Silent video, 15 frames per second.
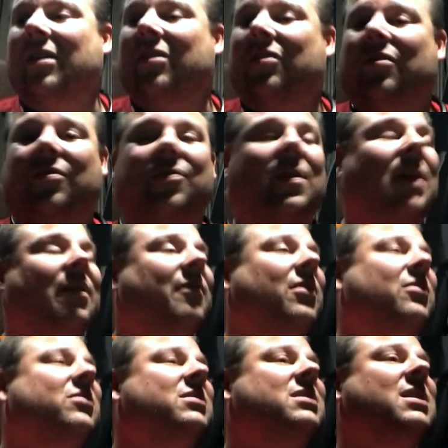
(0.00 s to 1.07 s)
so five
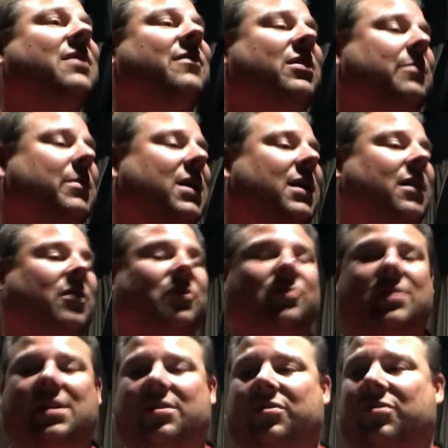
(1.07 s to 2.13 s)
hundred seventy miles
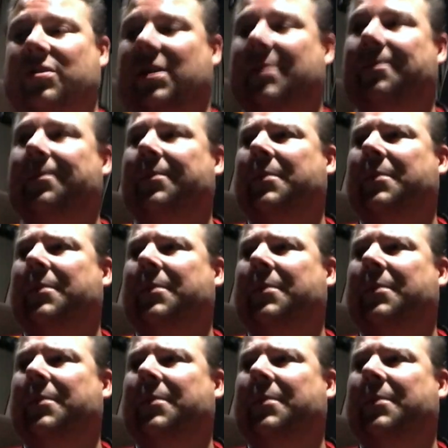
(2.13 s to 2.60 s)
round trip.